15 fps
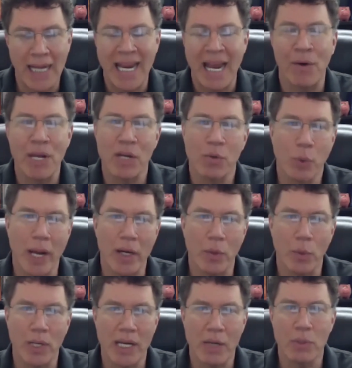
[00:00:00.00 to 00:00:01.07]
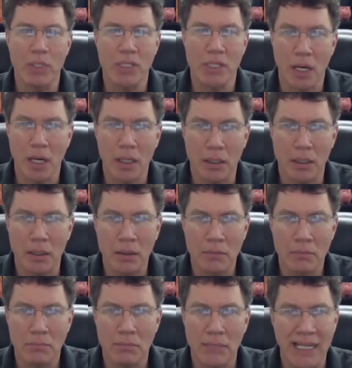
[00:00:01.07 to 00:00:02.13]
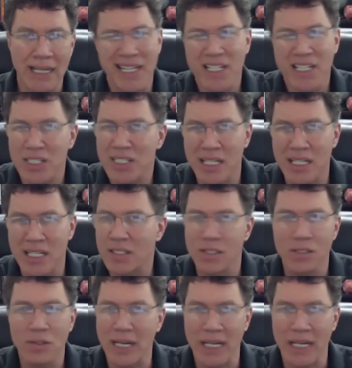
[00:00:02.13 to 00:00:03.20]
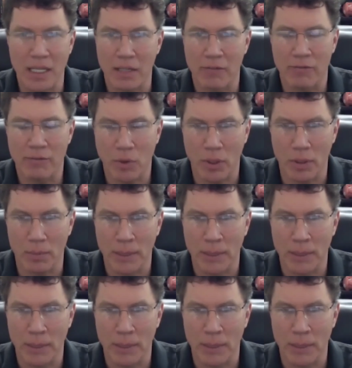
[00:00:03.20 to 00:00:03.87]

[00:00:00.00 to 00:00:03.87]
how he read it when he was younger, and it just didn't do anything for him.